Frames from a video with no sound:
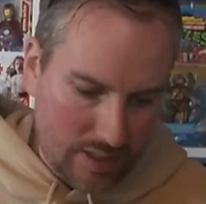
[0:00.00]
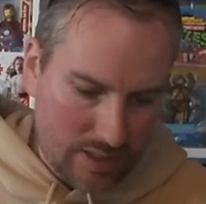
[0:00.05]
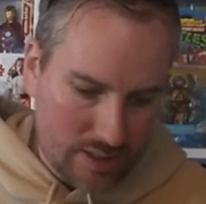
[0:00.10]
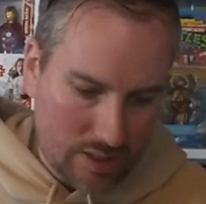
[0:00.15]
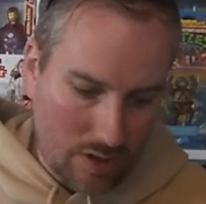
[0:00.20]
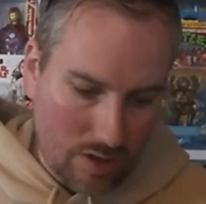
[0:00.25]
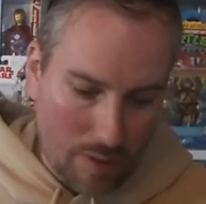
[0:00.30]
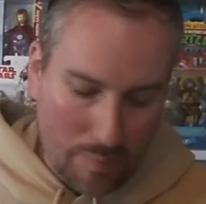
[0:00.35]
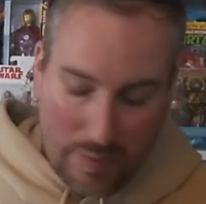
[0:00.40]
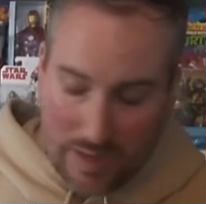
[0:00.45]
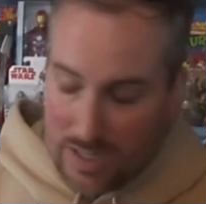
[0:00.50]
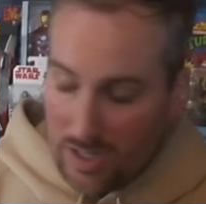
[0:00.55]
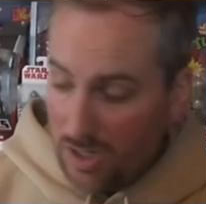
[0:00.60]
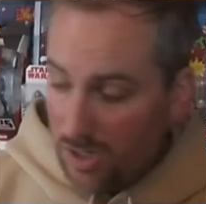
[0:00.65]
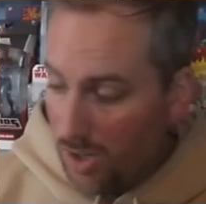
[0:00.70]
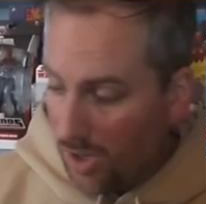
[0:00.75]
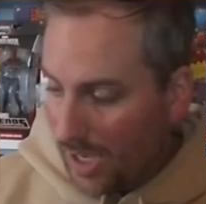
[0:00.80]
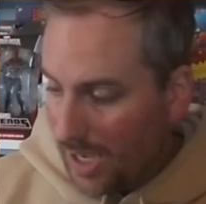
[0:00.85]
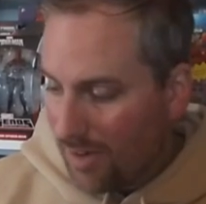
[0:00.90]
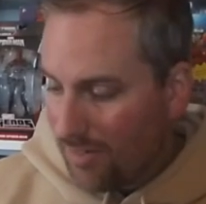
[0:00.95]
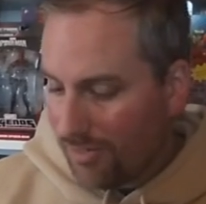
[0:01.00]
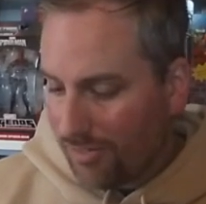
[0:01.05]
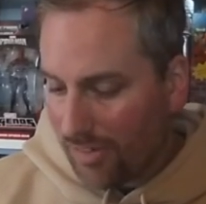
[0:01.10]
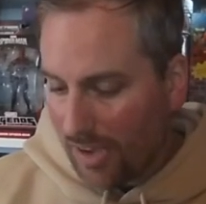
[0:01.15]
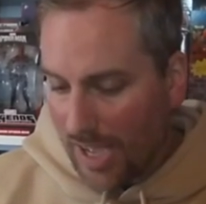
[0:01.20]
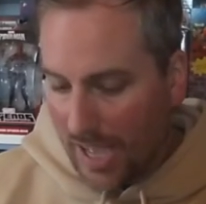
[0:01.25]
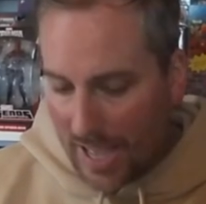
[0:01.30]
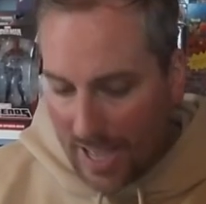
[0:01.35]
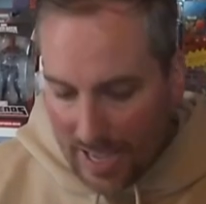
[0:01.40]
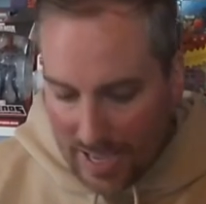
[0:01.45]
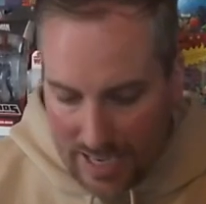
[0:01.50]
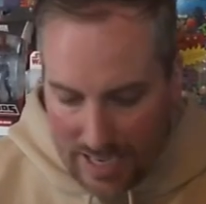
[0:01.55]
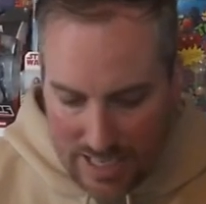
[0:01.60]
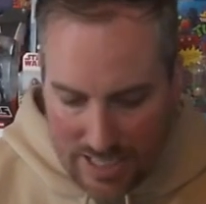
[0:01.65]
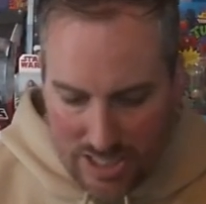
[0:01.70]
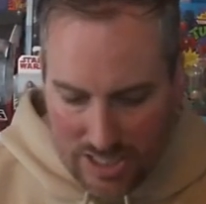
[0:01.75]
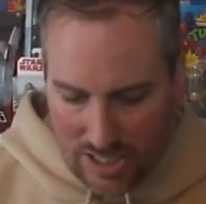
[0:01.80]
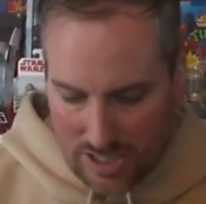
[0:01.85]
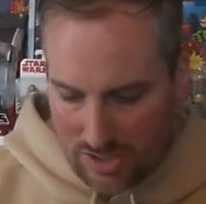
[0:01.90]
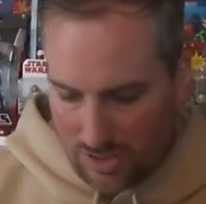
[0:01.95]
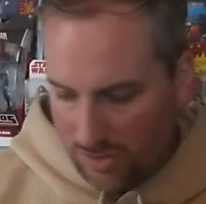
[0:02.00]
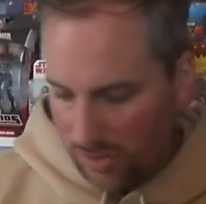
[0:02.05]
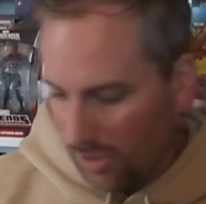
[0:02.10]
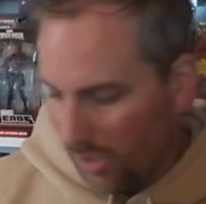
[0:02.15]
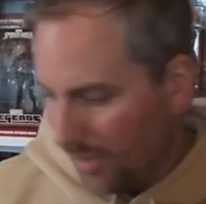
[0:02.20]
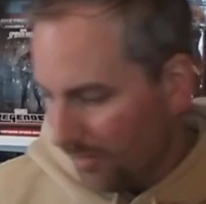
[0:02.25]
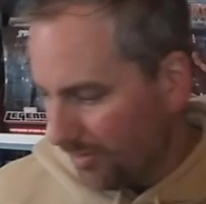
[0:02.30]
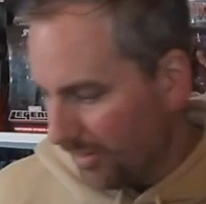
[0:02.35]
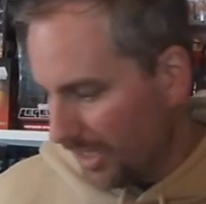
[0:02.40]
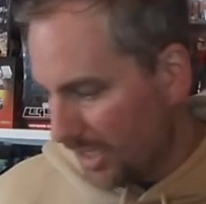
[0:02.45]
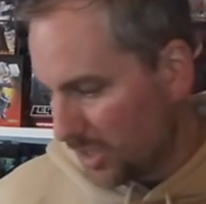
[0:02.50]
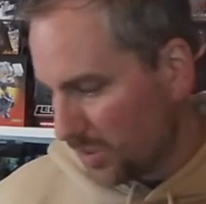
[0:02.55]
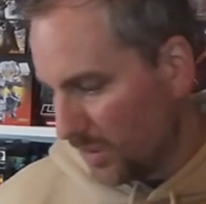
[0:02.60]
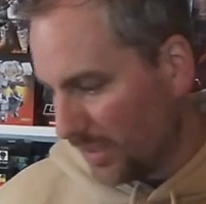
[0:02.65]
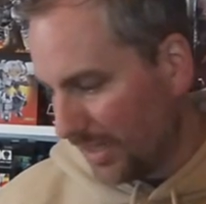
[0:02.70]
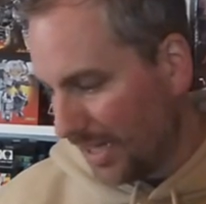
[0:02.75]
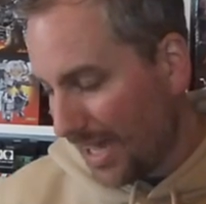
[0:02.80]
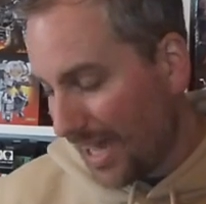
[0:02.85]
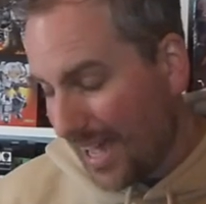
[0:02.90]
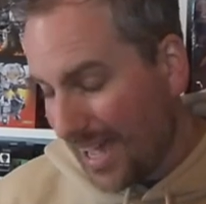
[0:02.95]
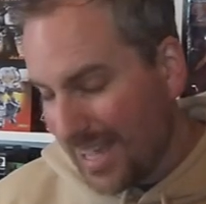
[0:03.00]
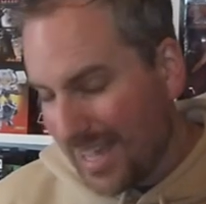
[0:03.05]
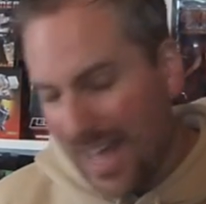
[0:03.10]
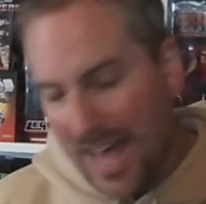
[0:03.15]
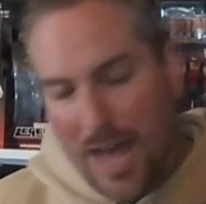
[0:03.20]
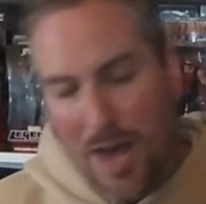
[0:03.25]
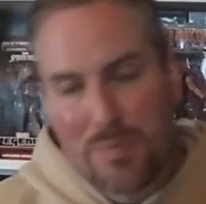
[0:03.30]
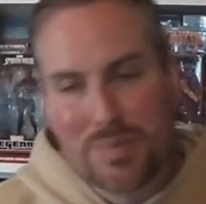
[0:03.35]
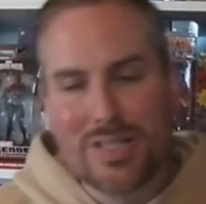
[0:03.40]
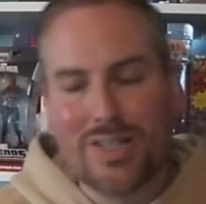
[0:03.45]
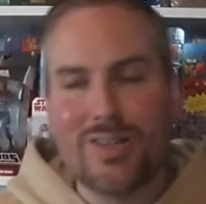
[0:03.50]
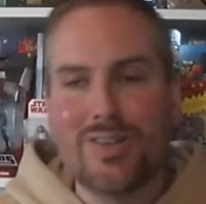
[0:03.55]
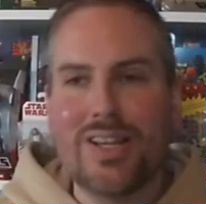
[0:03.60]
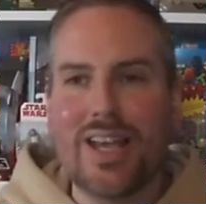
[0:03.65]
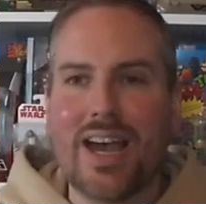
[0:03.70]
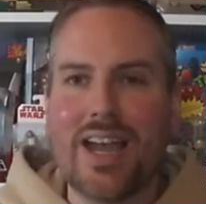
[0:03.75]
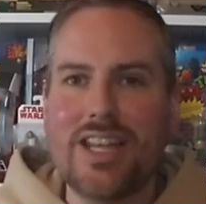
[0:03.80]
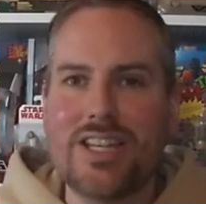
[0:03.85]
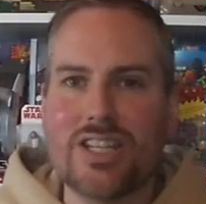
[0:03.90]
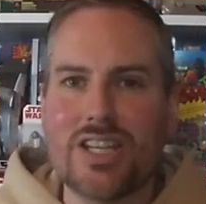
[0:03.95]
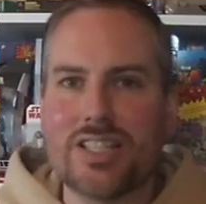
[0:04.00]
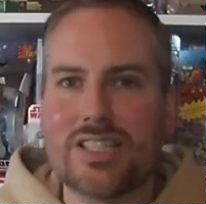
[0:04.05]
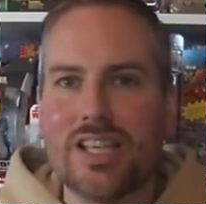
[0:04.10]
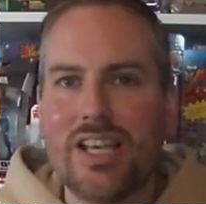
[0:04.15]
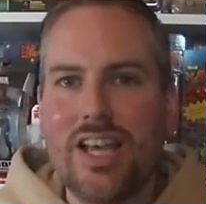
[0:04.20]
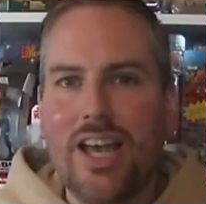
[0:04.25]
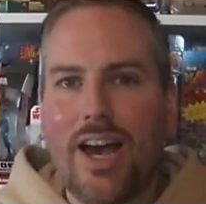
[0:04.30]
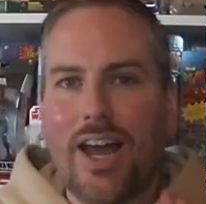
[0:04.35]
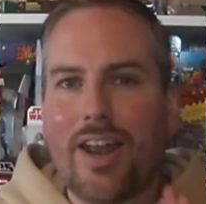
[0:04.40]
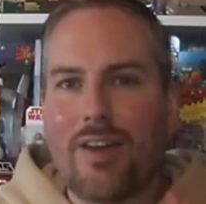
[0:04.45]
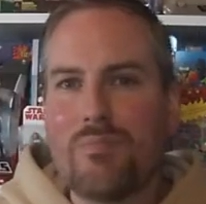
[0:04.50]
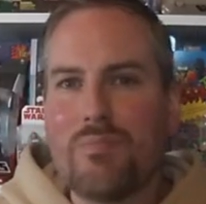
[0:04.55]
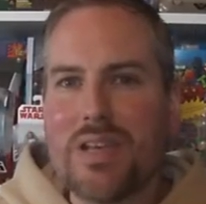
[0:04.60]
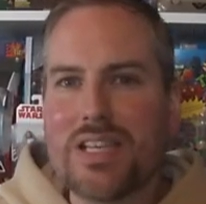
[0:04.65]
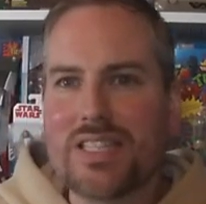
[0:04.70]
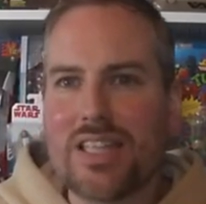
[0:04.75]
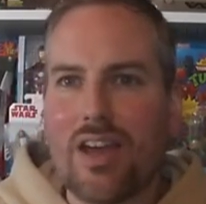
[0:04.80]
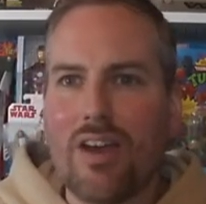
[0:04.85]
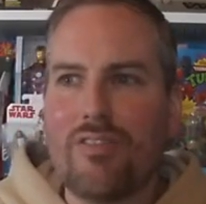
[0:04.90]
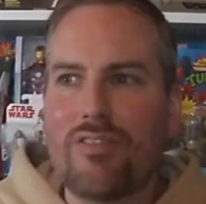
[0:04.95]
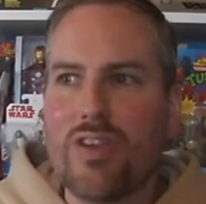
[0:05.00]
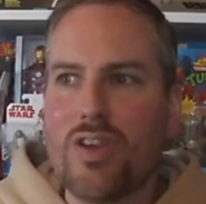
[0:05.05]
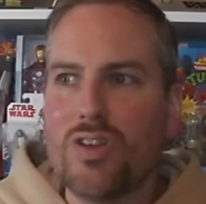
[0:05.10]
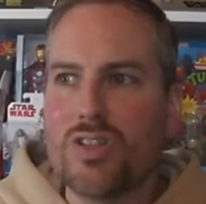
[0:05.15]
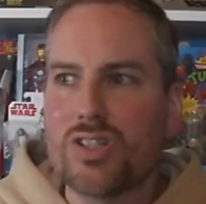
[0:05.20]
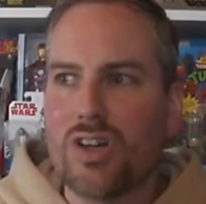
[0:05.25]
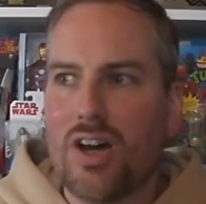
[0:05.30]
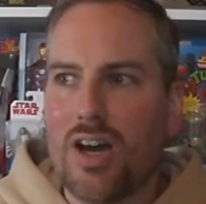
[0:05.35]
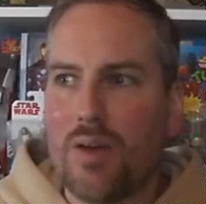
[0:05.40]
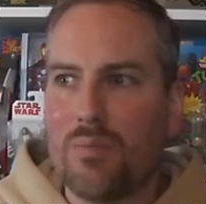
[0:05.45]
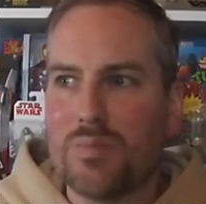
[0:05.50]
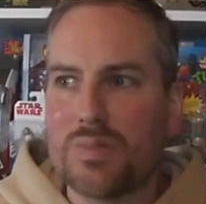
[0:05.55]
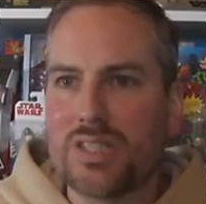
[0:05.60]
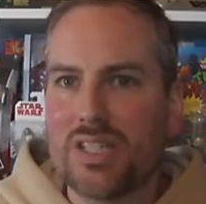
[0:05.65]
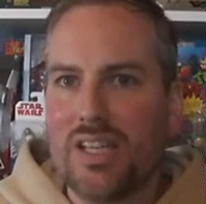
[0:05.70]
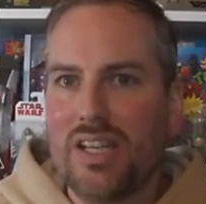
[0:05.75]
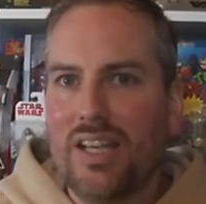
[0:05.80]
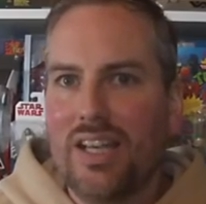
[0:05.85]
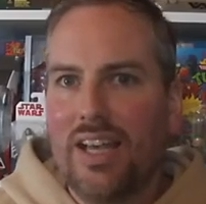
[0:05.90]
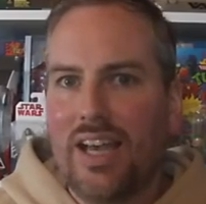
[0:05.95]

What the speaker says: So I've been looking for ages online for this one. Absolutely ages. And I've missed it a few times.